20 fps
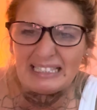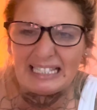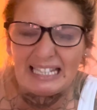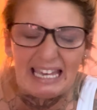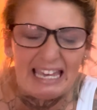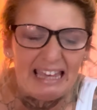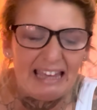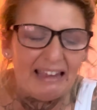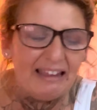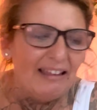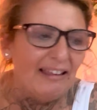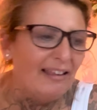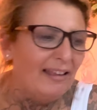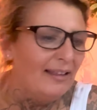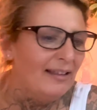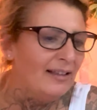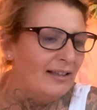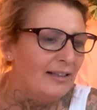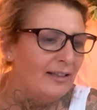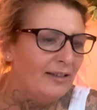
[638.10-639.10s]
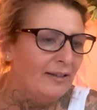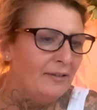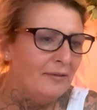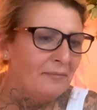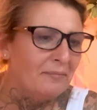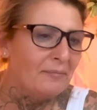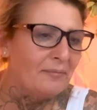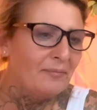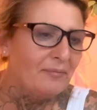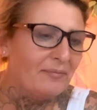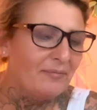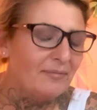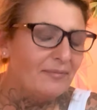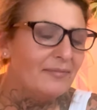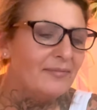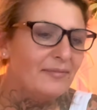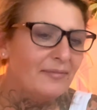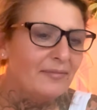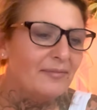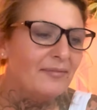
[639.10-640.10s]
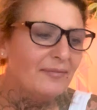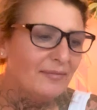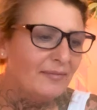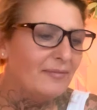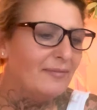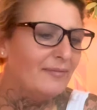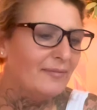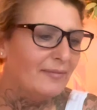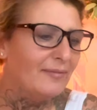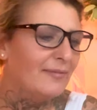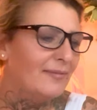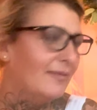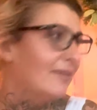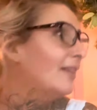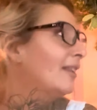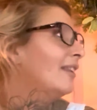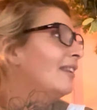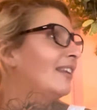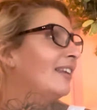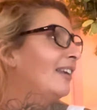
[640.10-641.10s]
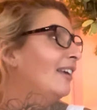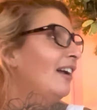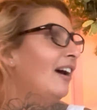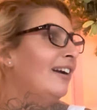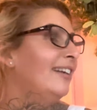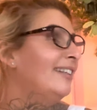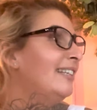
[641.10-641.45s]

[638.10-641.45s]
And then because you're not wearing your glasses to read the receipt, you don't see it straight